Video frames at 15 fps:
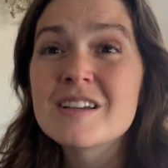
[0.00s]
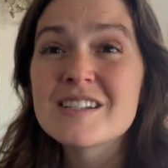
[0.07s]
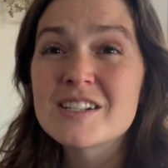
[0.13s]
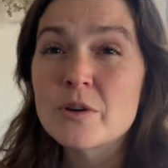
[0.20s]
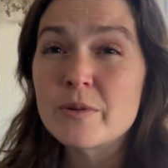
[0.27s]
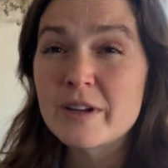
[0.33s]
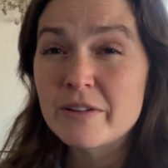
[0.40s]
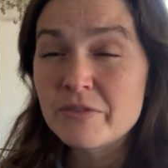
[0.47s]

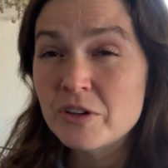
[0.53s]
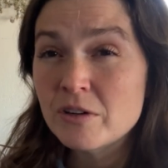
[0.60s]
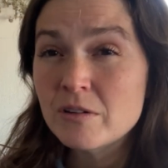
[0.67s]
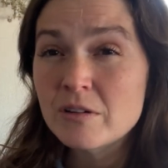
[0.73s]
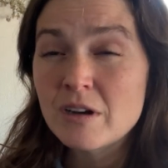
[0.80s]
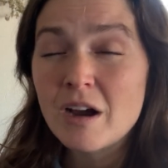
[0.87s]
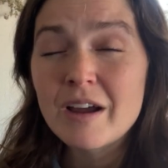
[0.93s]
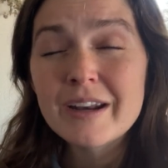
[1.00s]
So if you're
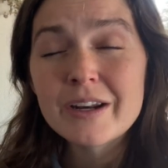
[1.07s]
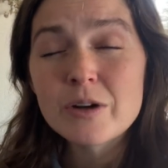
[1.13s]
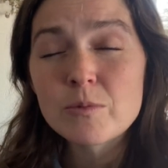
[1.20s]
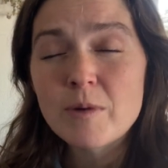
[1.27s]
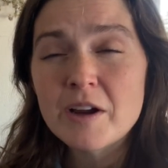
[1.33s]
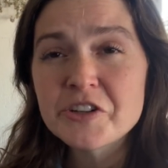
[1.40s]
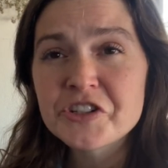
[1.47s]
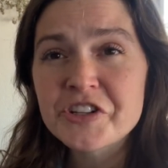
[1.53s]
not in a
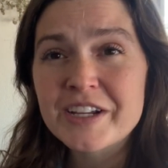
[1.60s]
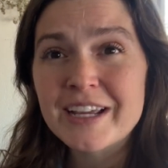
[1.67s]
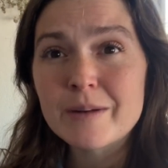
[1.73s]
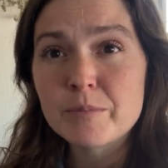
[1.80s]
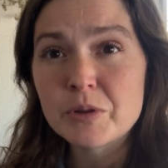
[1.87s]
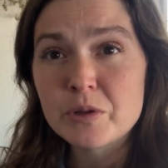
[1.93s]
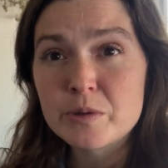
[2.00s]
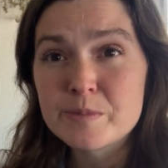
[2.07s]
rush to get
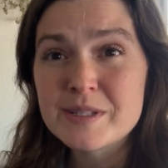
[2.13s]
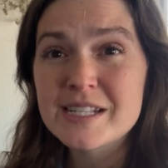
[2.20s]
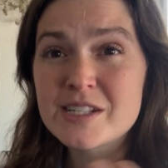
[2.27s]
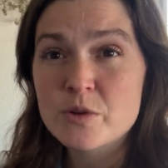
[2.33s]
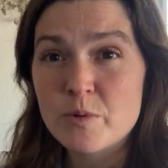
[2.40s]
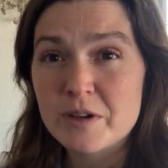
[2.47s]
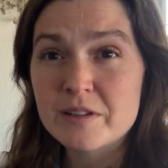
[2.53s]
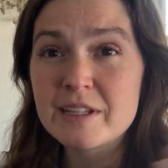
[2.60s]
blooms as
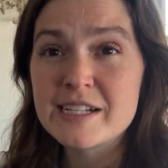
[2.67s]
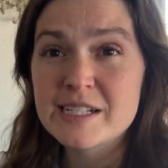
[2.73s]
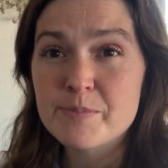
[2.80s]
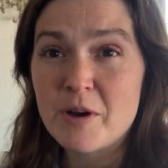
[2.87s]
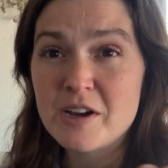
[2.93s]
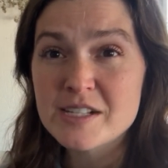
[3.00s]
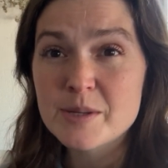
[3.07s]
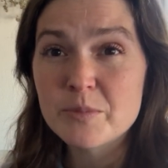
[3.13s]
quickly as
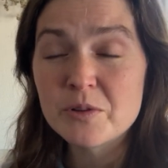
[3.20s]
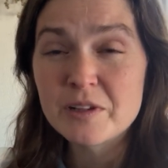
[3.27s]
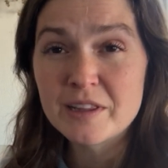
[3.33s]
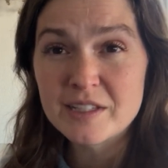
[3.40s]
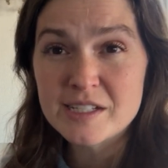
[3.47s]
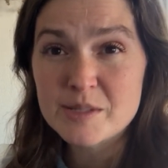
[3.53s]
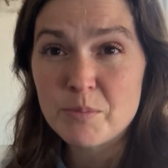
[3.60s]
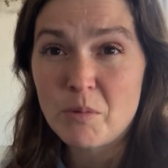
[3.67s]
possible in
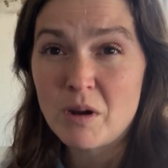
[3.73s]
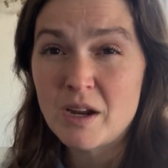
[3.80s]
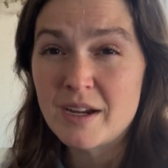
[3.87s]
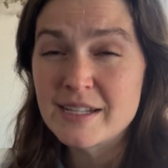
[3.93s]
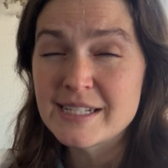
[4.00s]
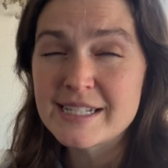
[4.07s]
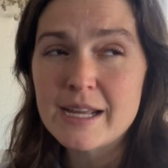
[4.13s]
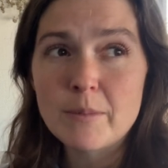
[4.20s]
the spring
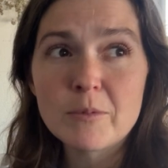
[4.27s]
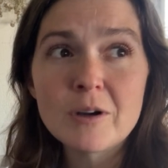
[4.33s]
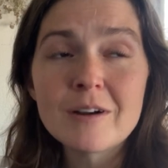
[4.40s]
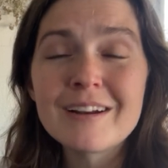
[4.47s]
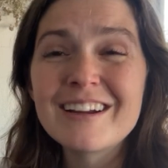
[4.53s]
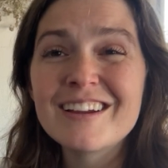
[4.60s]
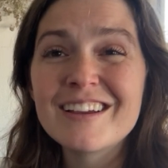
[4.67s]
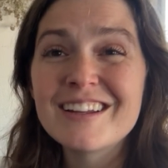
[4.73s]
and
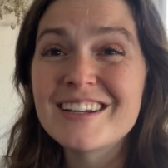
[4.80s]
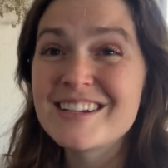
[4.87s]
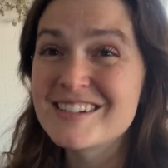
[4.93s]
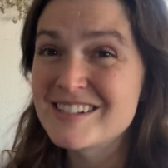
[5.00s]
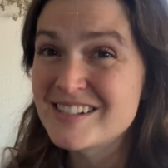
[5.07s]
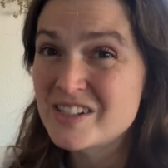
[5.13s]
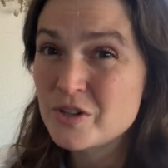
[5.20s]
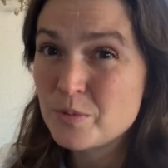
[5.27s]
summer, it
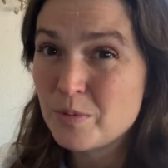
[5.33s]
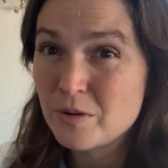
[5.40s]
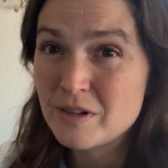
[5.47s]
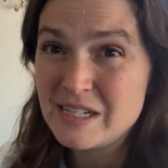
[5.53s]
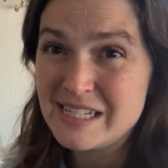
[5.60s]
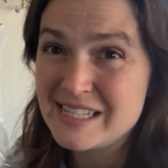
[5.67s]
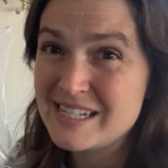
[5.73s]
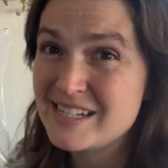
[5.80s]
is super
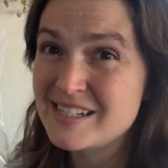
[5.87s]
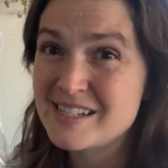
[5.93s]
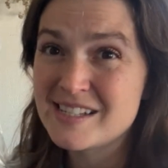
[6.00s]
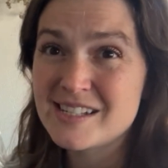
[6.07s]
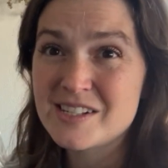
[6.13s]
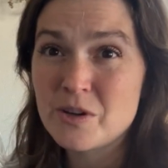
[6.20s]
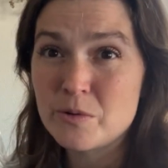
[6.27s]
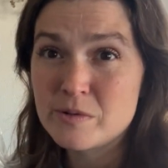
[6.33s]
easy to
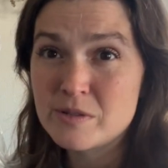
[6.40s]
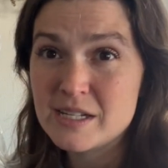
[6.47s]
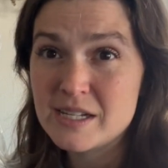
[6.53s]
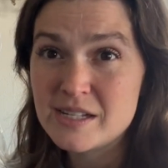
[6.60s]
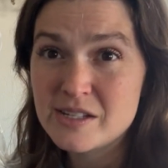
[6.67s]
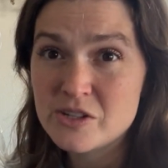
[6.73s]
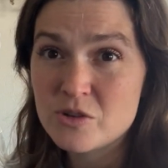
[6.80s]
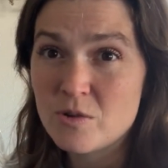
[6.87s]
sow
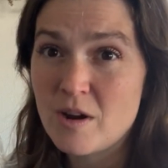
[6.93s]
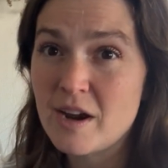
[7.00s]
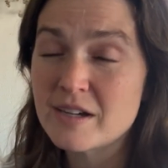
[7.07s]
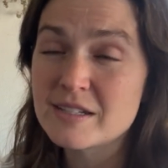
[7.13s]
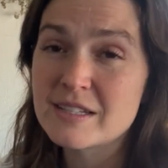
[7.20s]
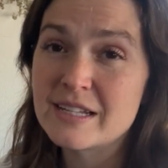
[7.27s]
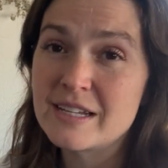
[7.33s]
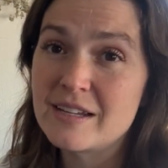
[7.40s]
seeds
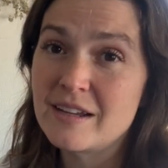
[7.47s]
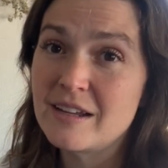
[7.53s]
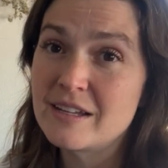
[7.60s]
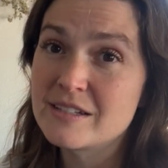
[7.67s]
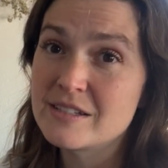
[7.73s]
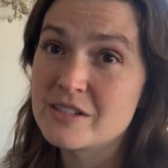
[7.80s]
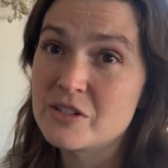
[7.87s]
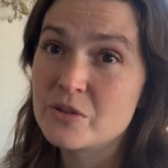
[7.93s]
directly
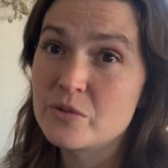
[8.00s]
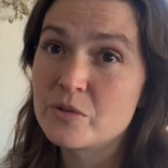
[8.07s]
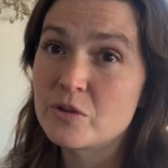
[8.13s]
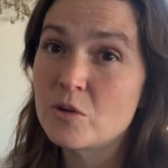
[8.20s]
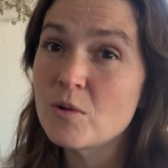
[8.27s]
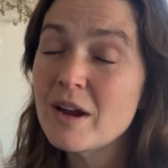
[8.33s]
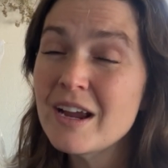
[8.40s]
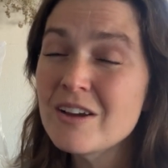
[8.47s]
into the
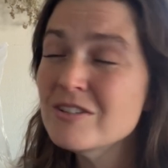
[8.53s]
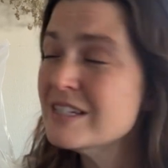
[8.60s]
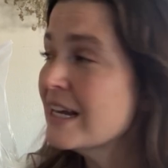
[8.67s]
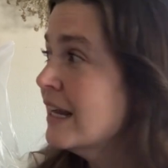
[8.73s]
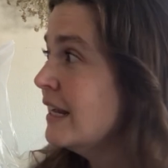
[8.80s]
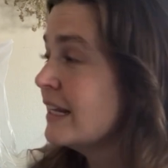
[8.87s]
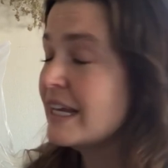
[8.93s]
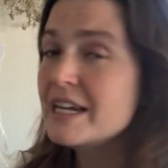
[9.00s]
ground,
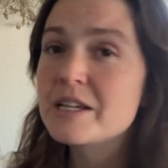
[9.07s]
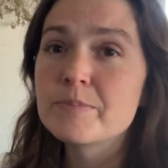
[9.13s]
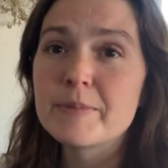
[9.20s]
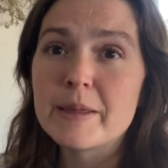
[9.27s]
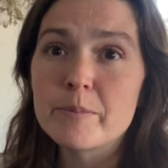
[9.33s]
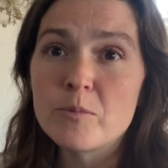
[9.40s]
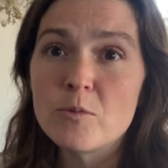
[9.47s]
keep them